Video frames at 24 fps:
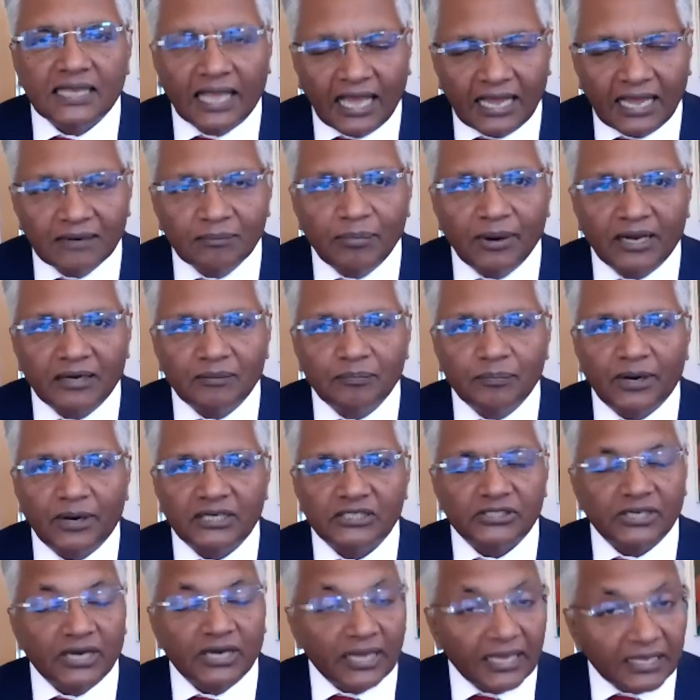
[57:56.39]
and blood
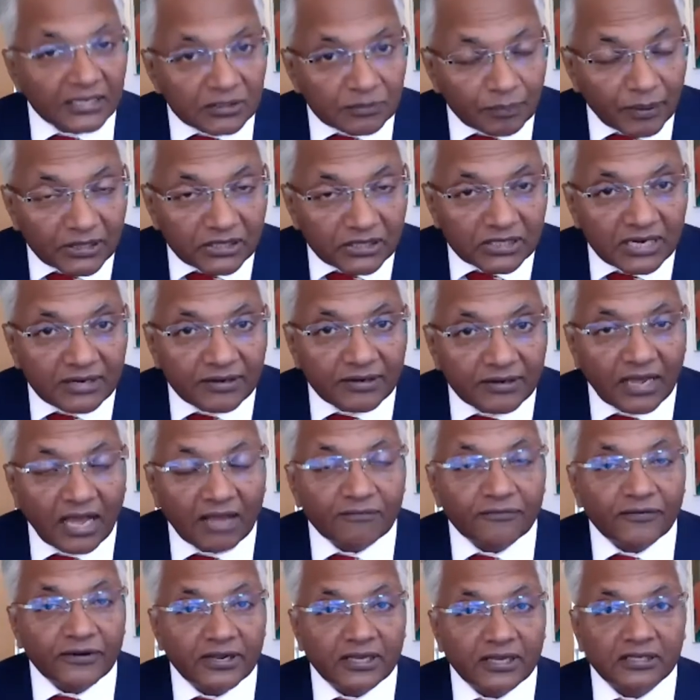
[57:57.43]
pressure, especially
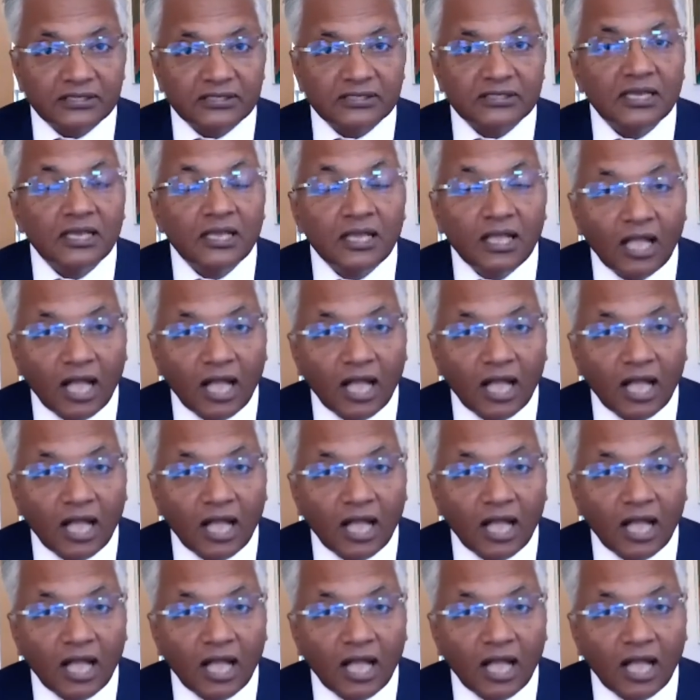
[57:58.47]
Africans.